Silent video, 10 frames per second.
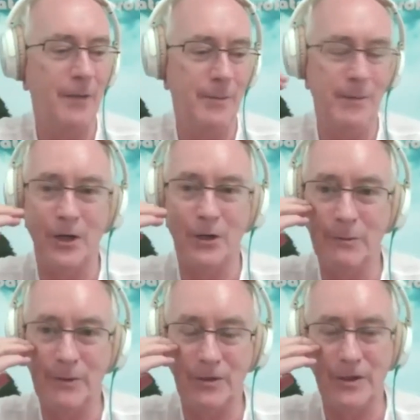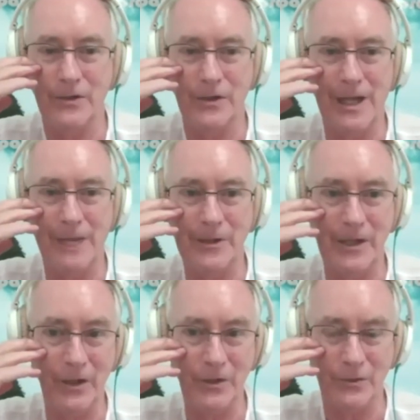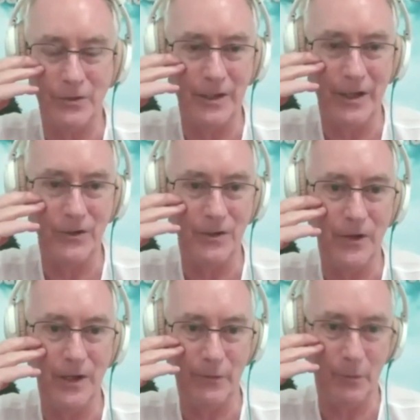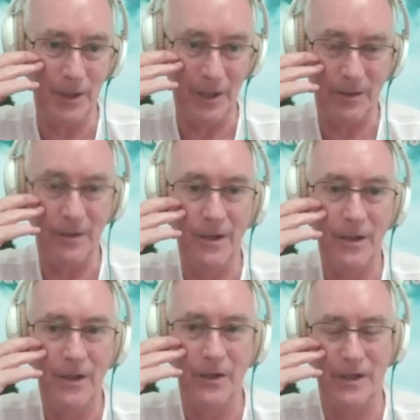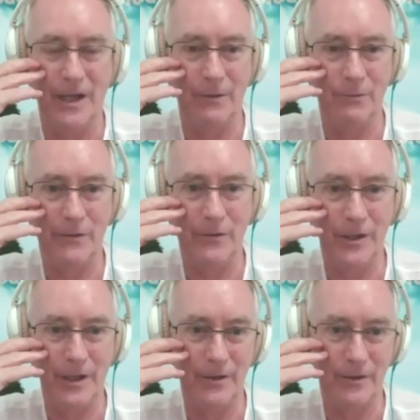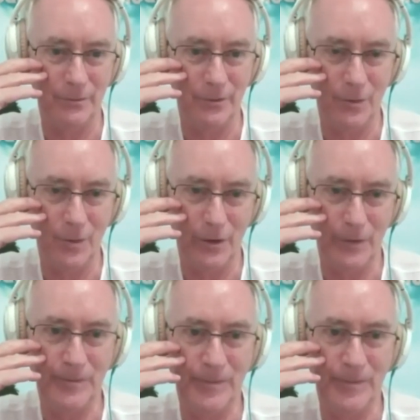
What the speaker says: might as well be discussing how many angels can dance at the head of a pin as to how relevant they are to the real world.